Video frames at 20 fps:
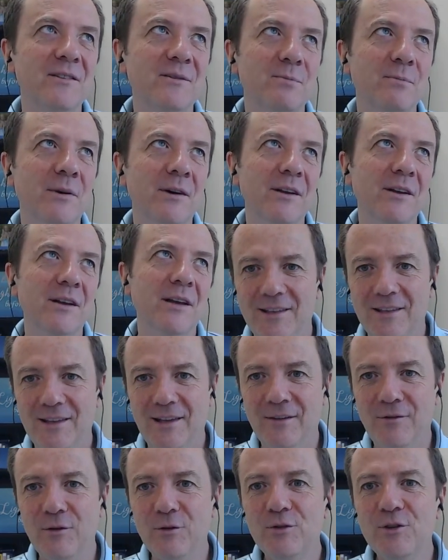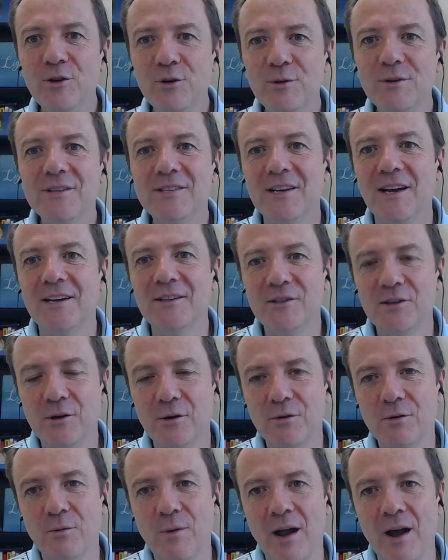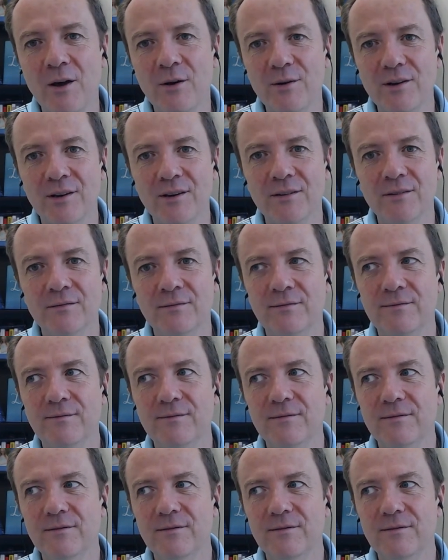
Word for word: But if you do decide to go the route of,